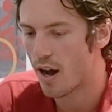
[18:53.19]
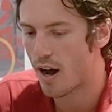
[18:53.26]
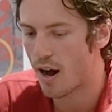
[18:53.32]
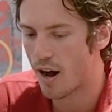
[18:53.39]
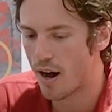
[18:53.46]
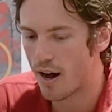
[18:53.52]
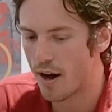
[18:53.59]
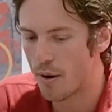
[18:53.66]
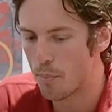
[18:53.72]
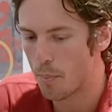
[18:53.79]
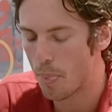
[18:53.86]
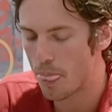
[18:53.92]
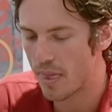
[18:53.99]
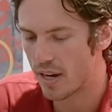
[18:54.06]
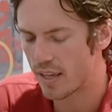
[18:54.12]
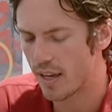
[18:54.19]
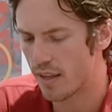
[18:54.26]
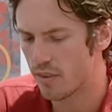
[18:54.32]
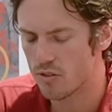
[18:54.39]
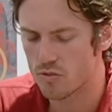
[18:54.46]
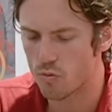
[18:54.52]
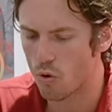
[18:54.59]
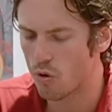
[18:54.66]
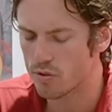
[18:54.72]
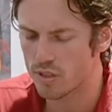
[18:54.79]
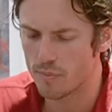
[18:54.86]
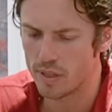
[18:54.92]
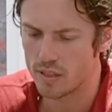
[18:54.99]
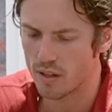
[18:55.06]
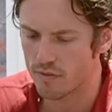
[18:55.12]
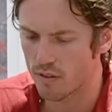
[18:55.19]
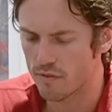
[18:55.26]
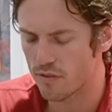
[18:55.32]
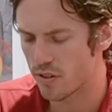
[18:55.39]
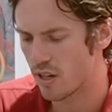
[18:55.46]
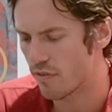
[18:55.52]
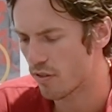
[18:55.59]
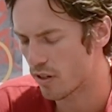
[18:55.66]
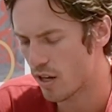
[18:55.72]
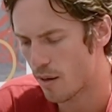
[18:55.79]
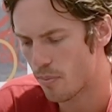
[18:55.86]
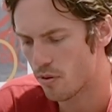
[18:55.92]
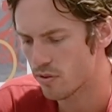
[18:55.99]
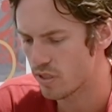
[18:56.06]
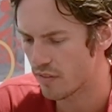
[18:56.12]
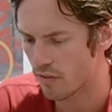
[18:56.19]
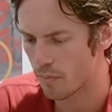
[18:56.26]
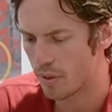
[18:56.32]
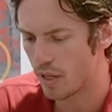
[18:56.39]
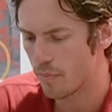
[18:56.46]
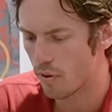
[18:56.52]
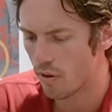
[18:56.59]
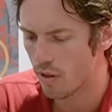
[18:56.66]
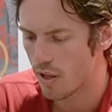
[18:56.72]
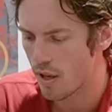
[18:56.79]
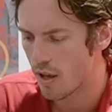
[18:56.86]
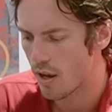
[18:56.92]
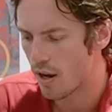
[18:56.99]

um, and again, these roles can be different for different couples, different people.